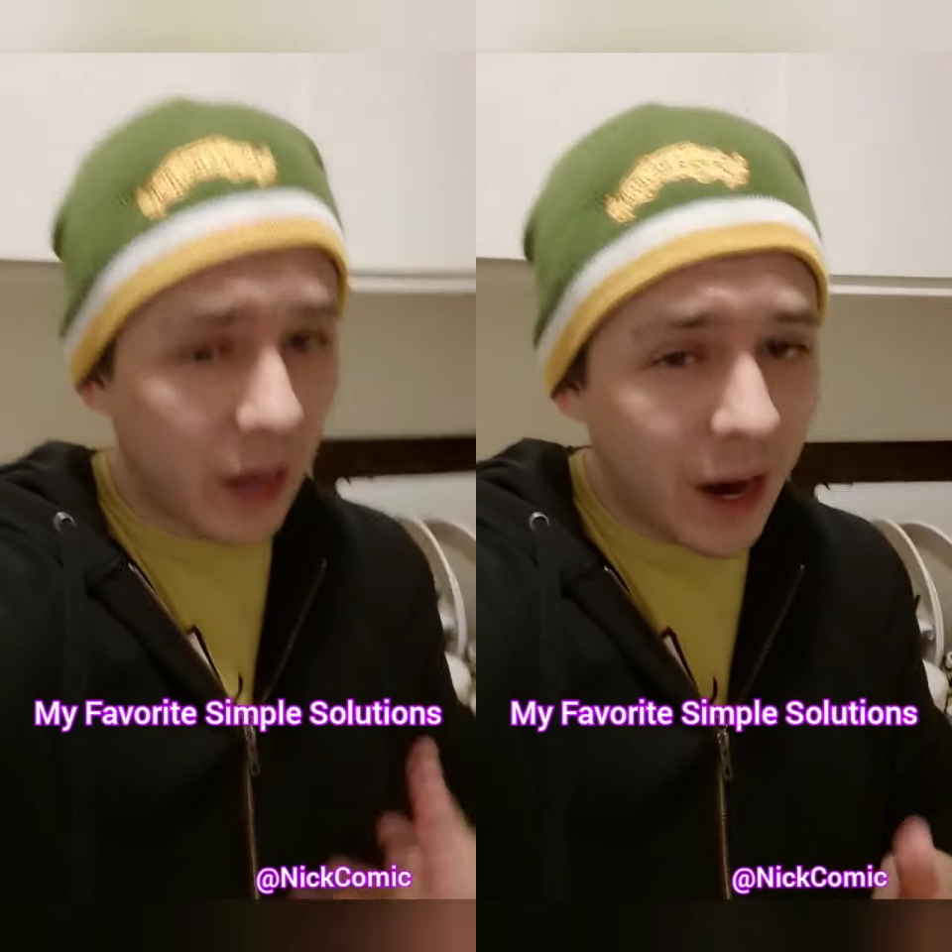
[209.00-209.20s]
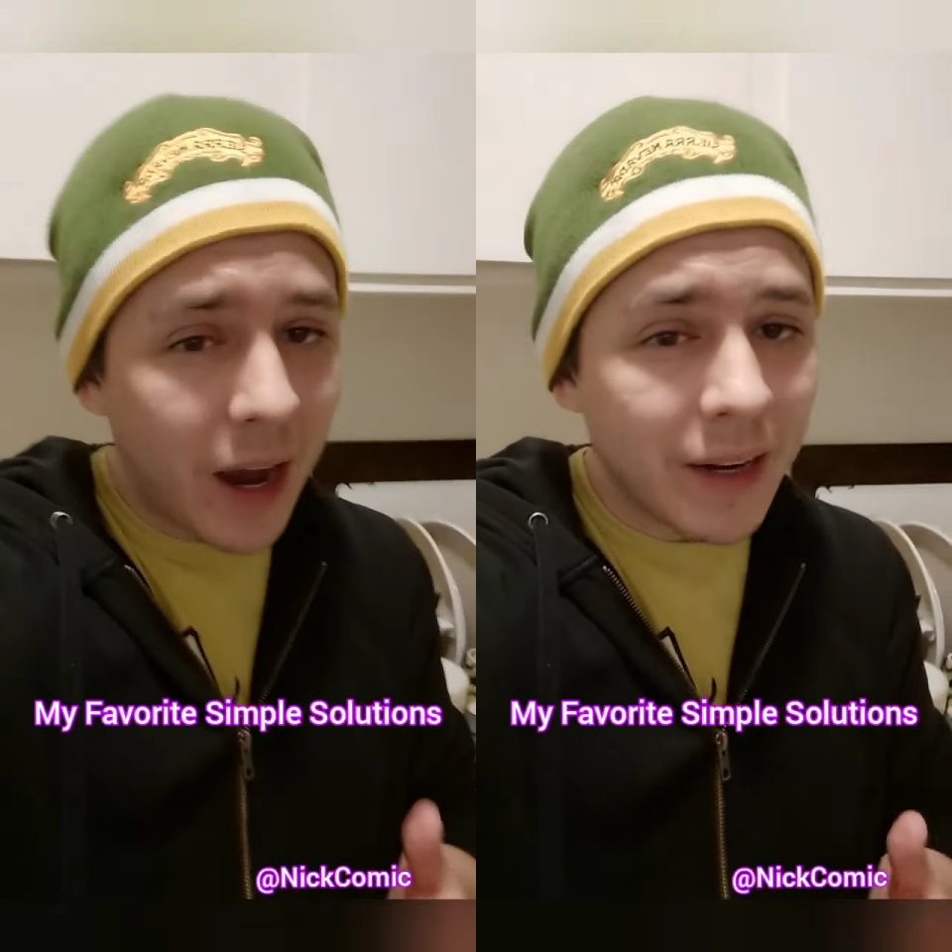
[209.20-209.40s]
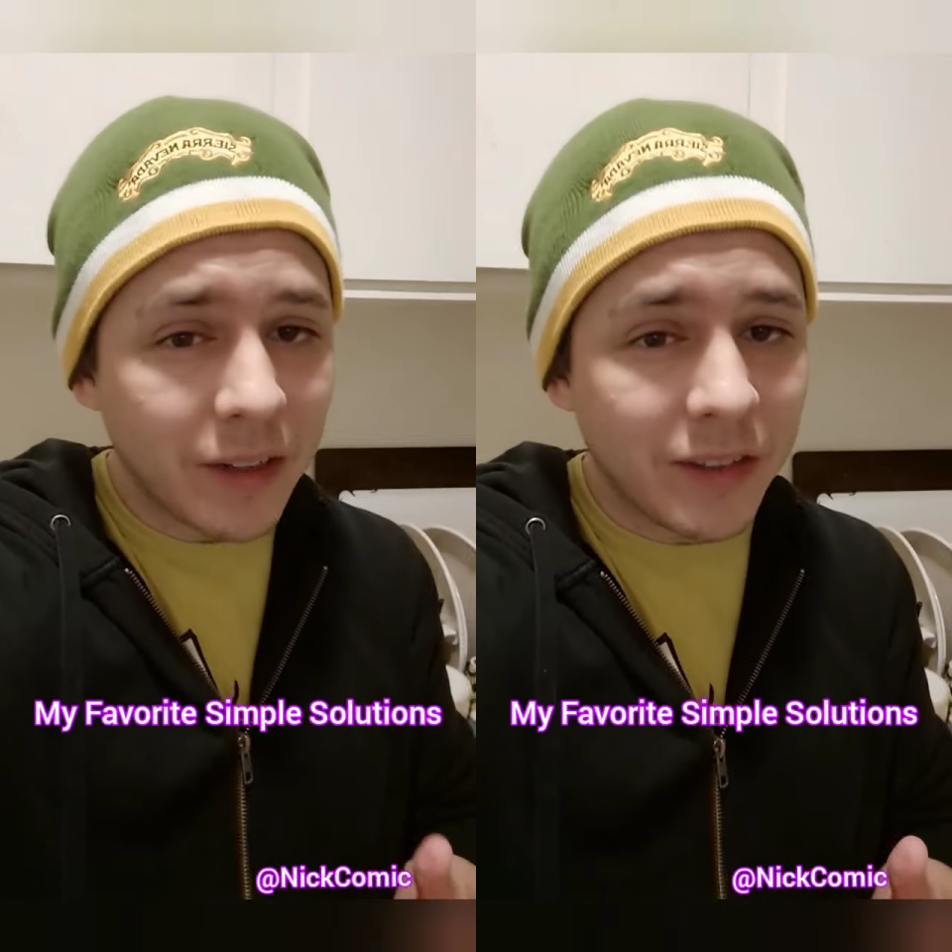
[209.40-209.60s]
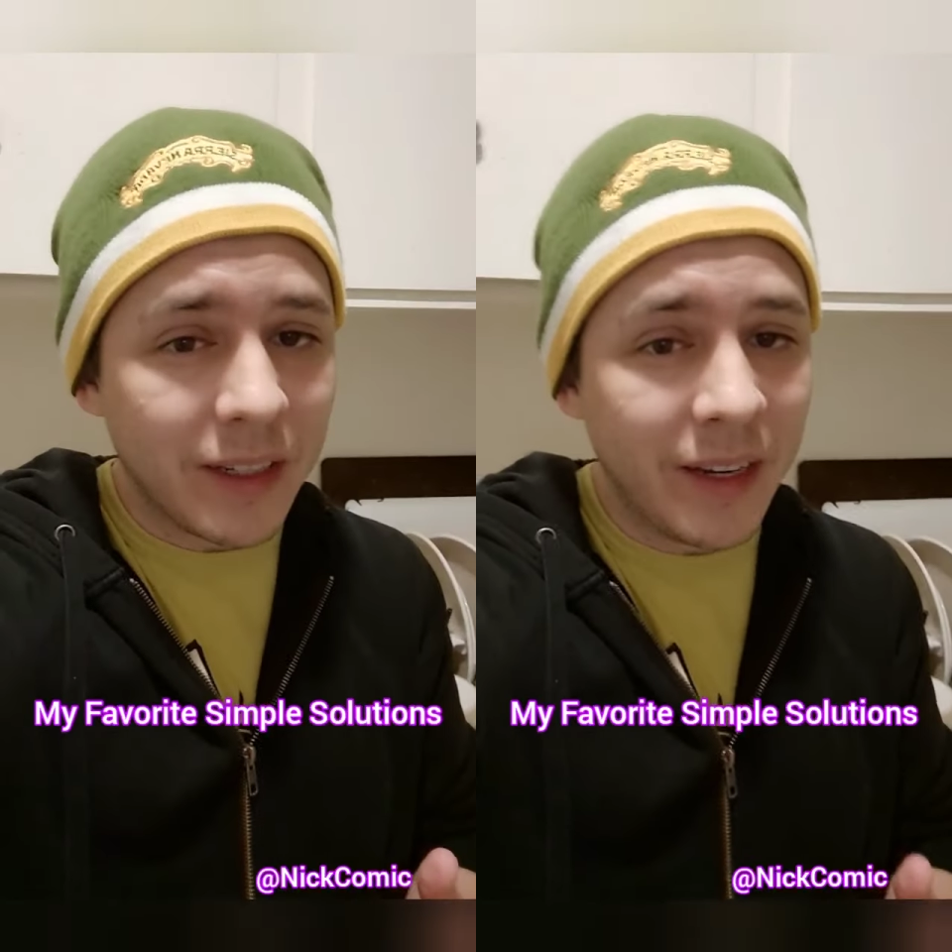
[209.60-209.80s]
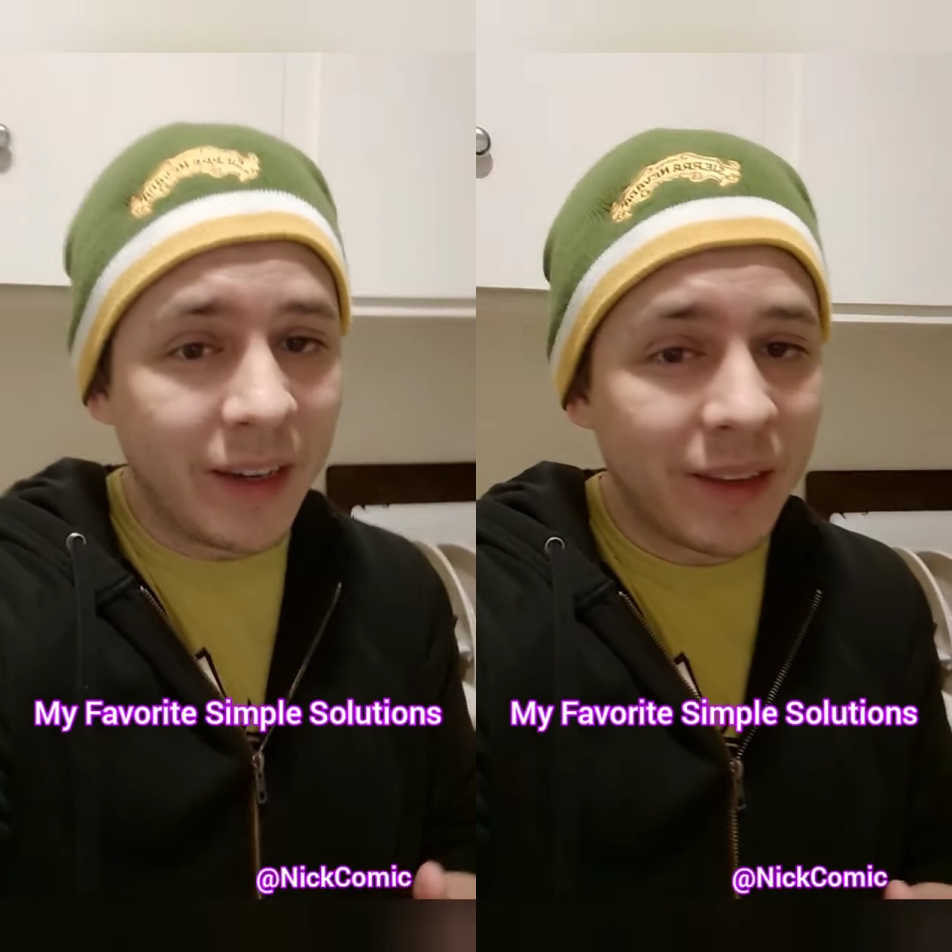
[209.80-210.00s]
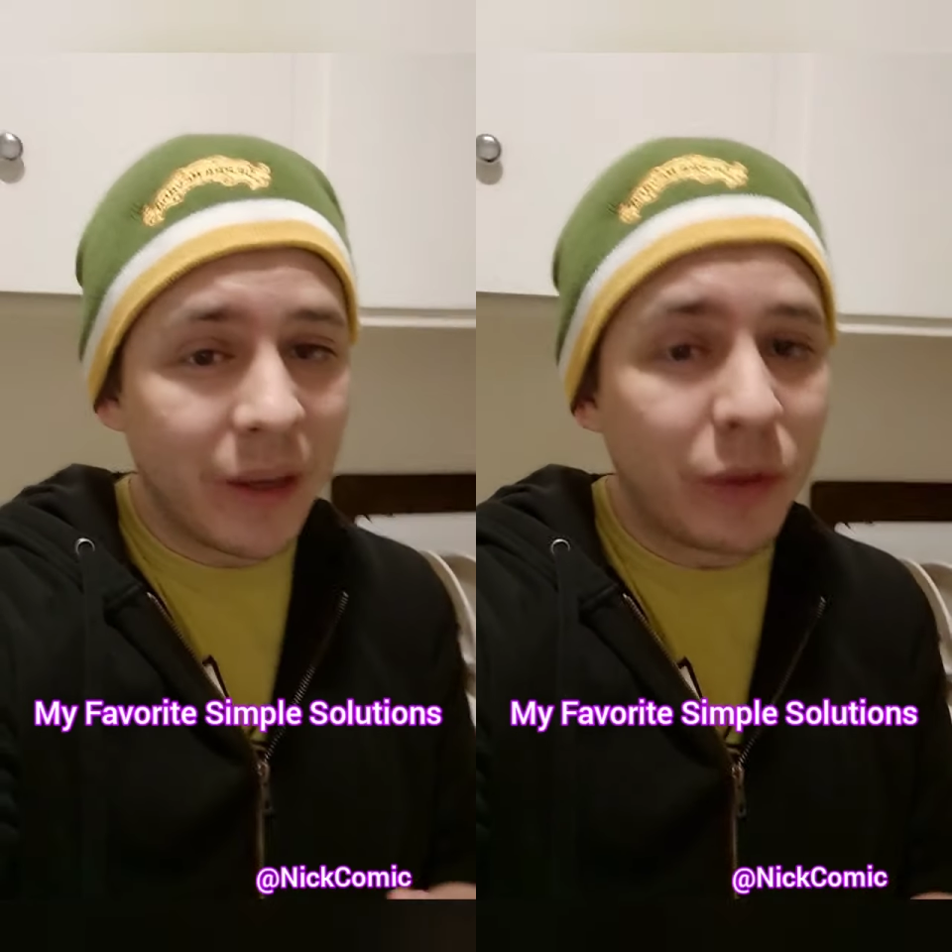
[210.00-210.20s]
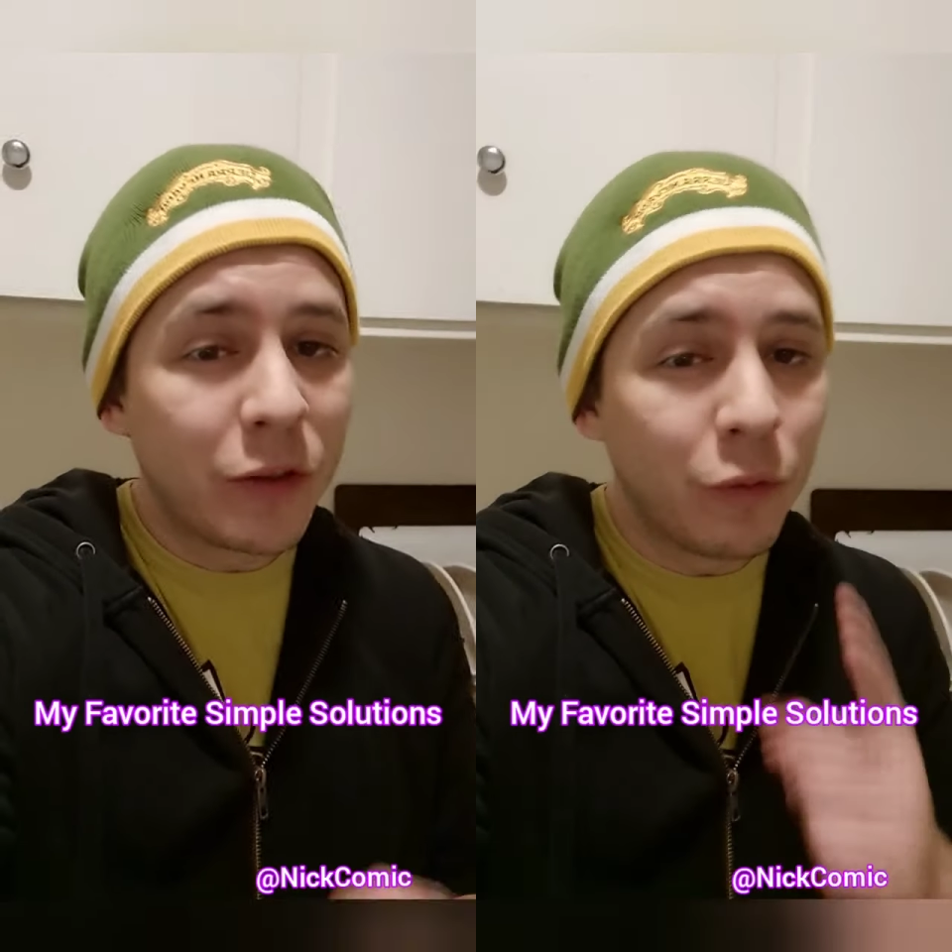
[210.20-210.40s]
honestly, there was